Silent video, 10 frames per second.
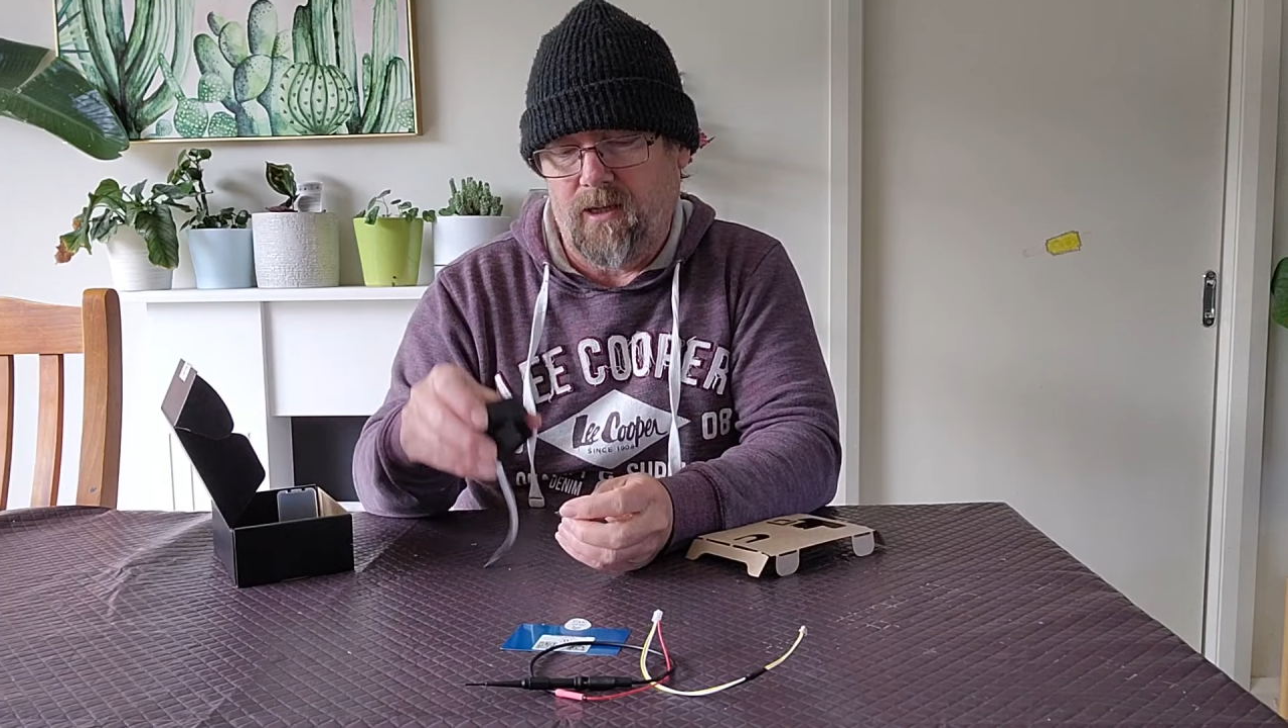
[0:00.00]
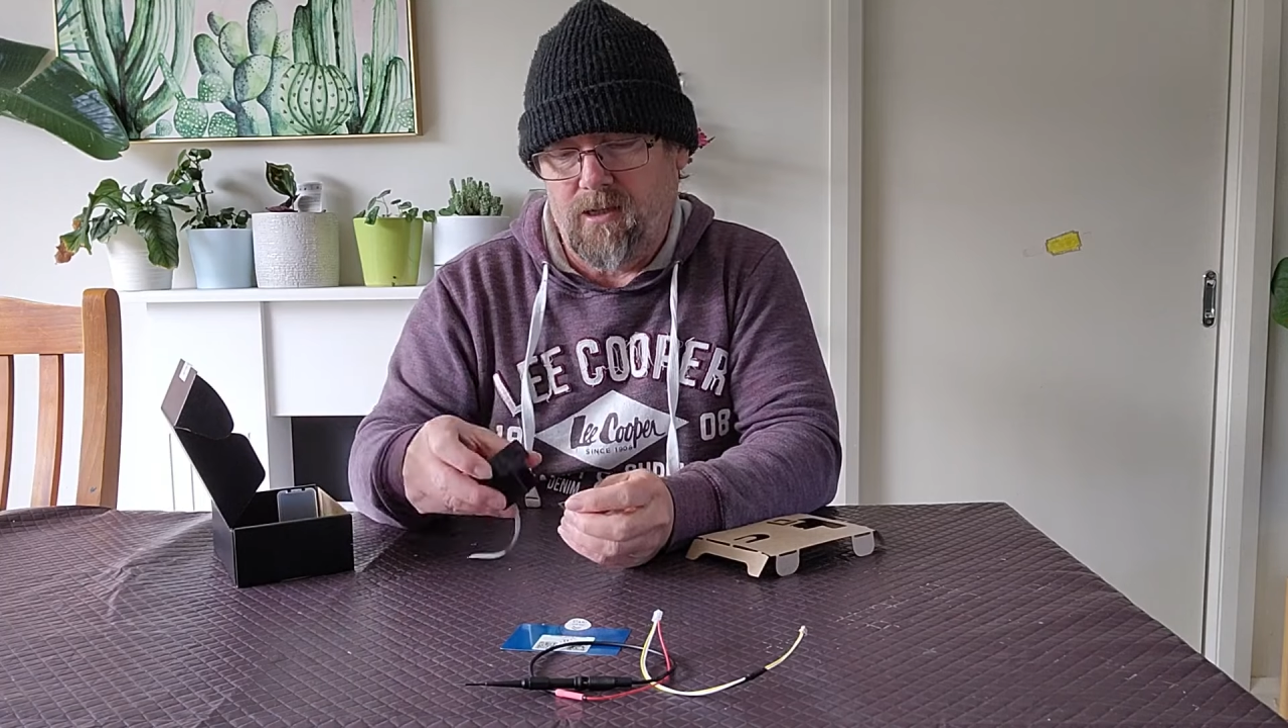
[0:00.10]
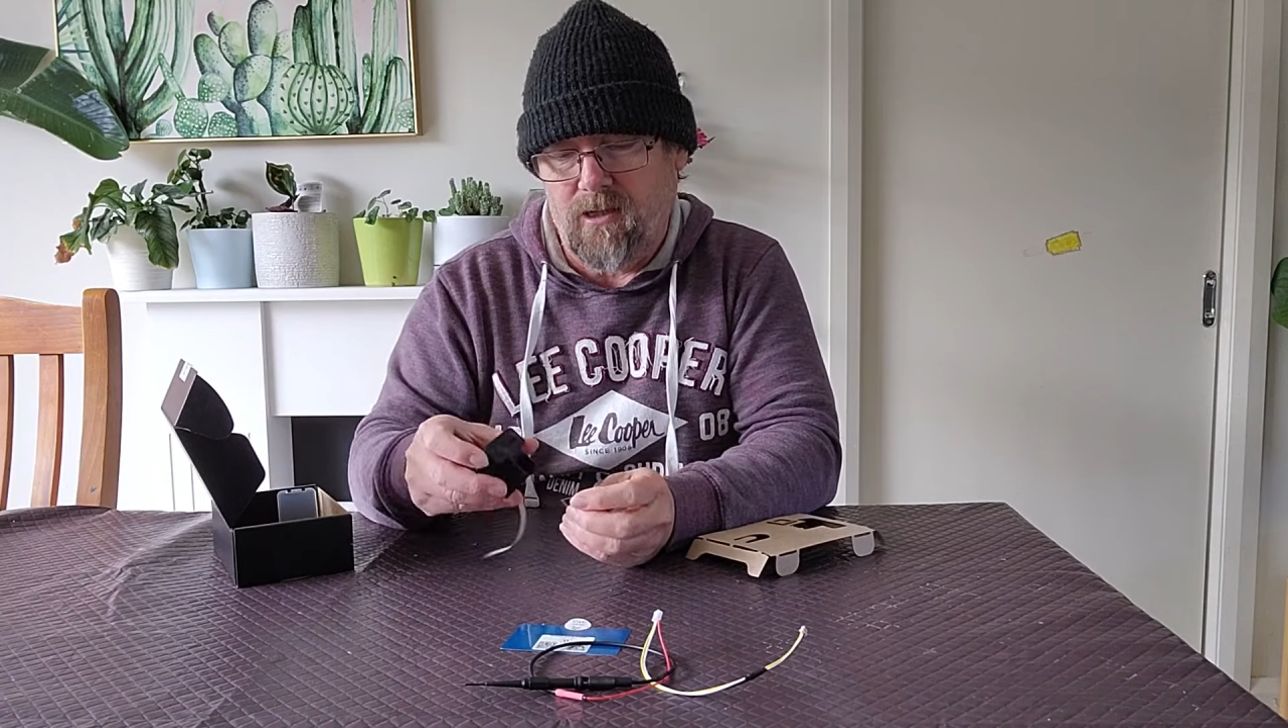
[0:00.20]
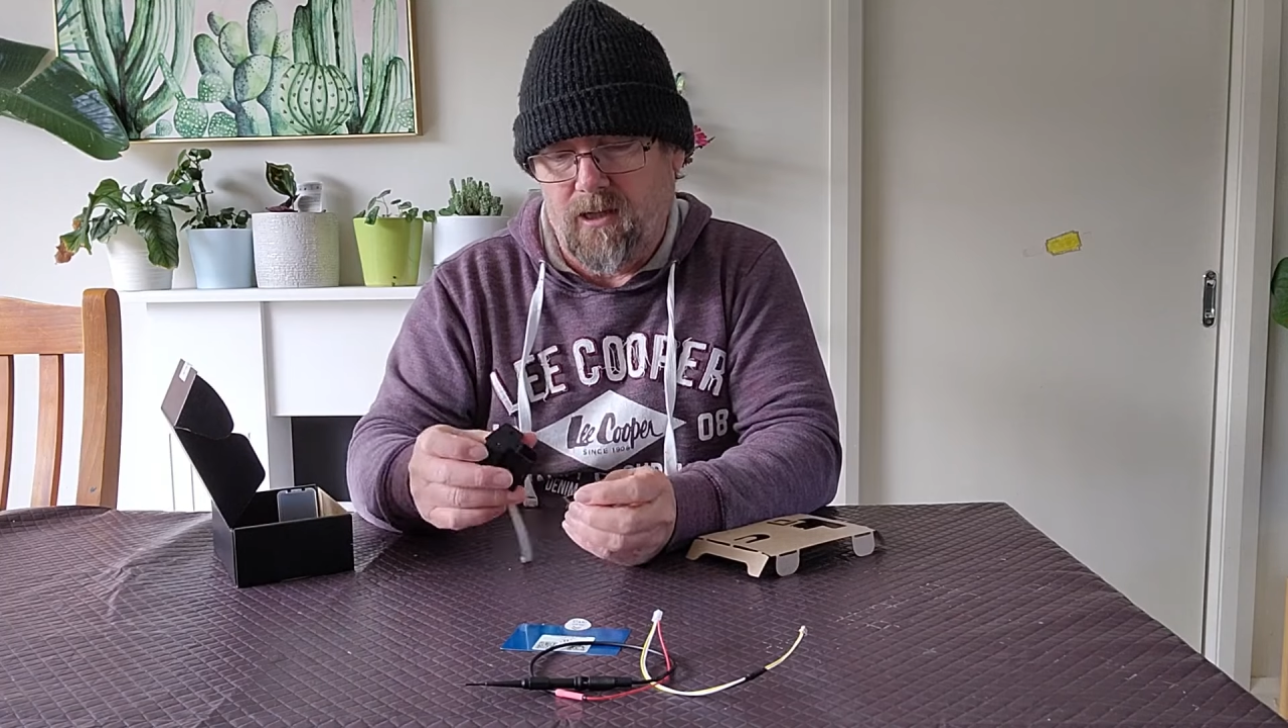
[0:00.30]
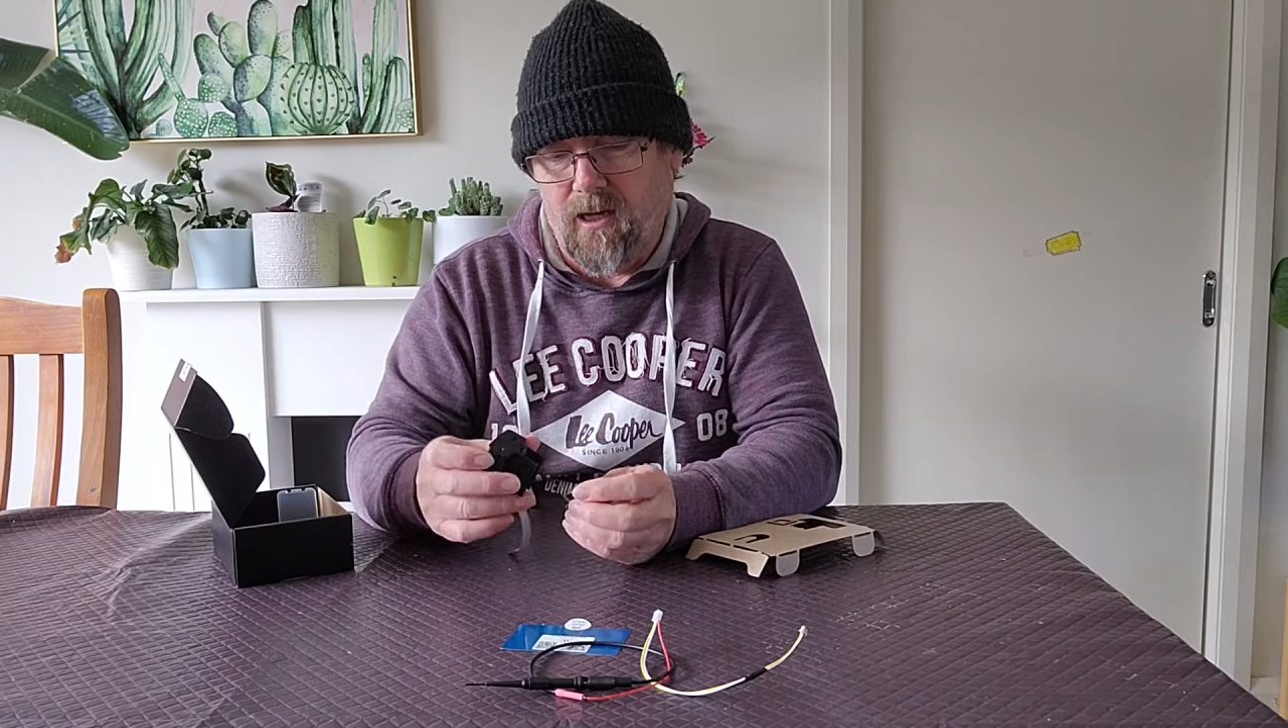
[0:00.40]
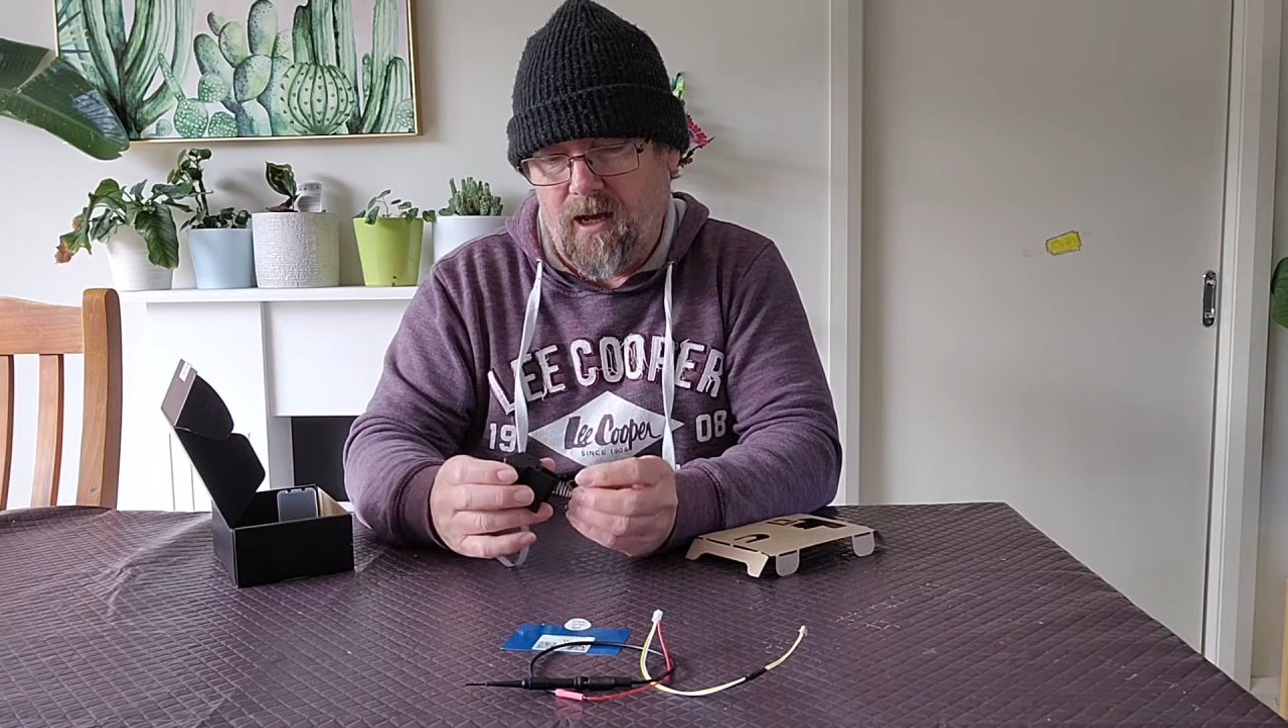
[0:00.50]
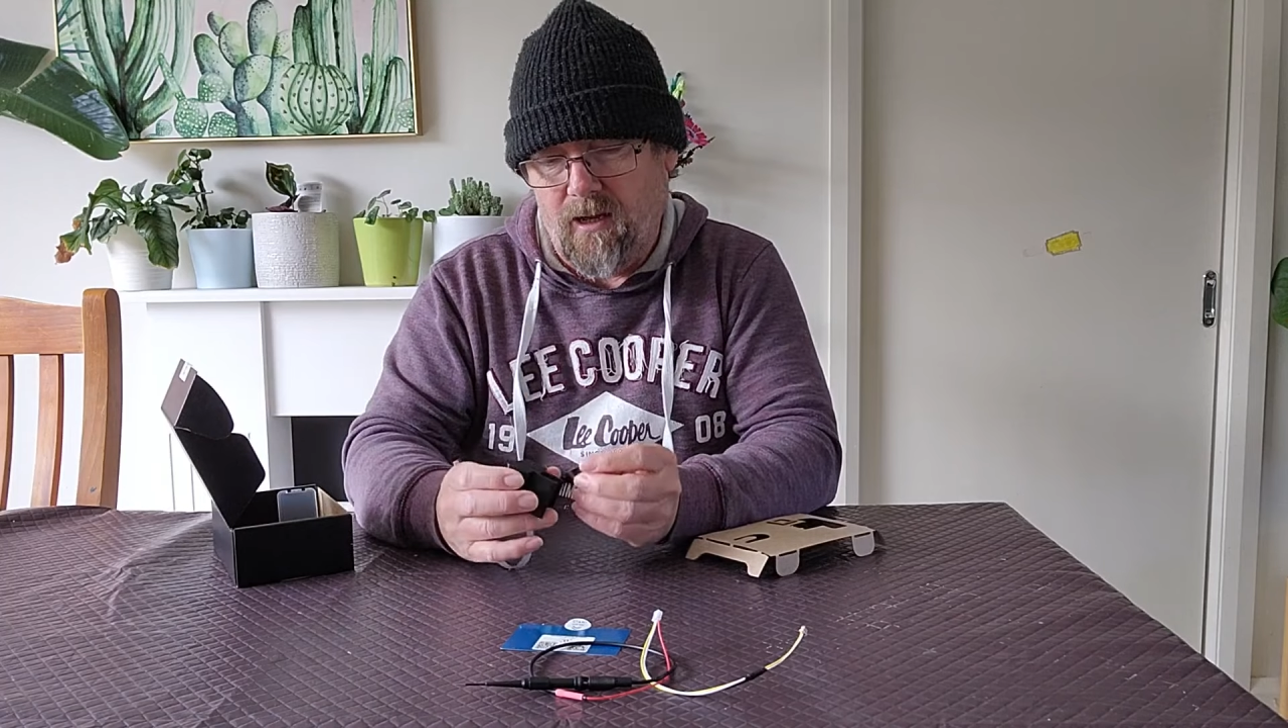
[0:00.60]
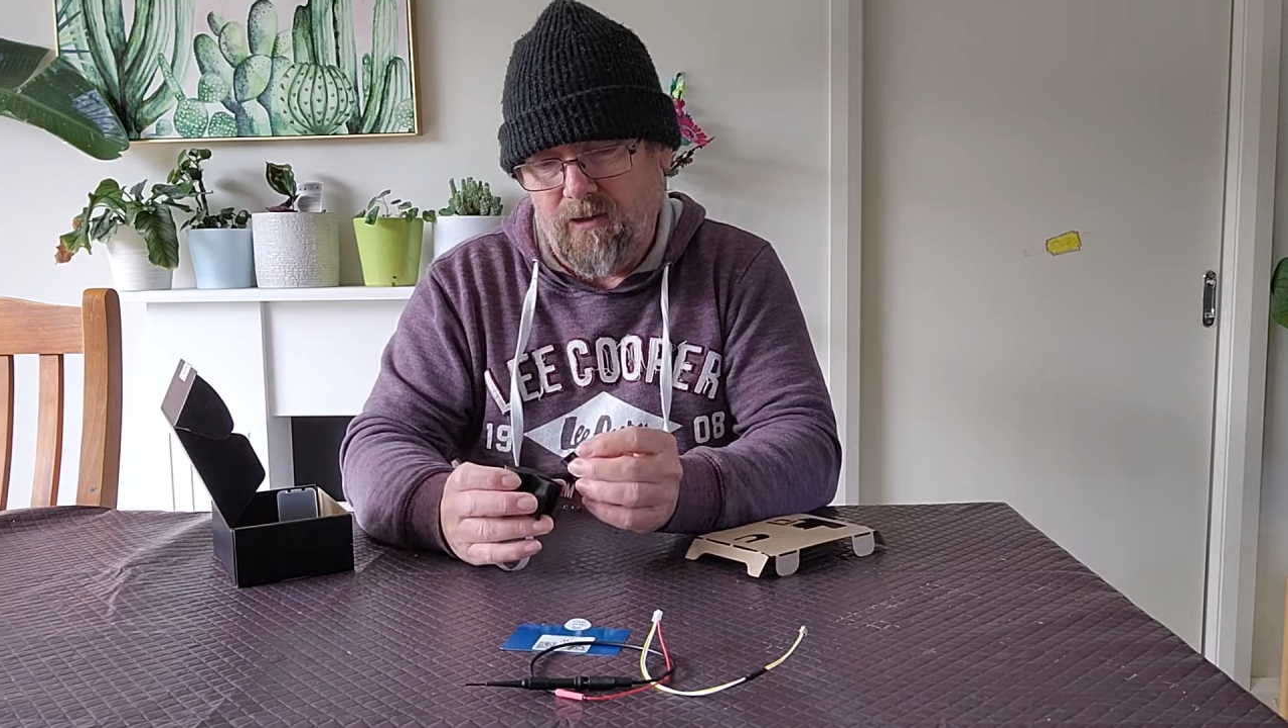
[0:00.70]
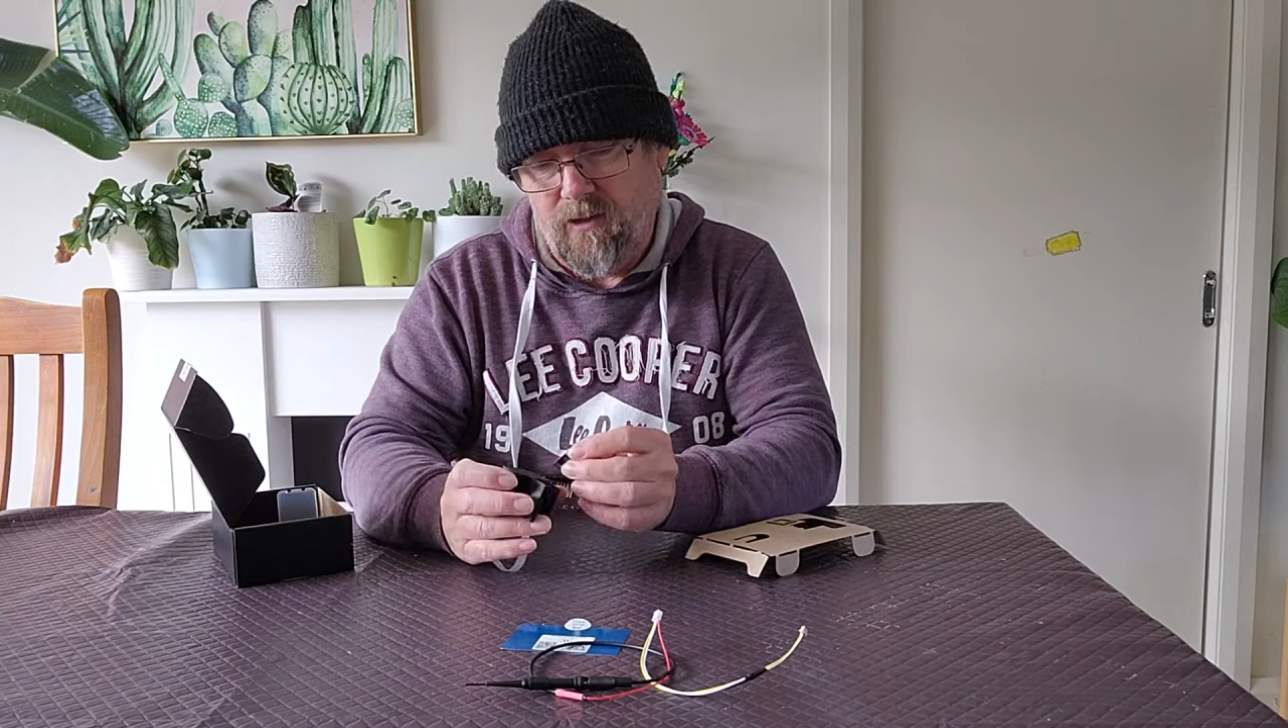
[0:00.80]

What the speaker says: SD card into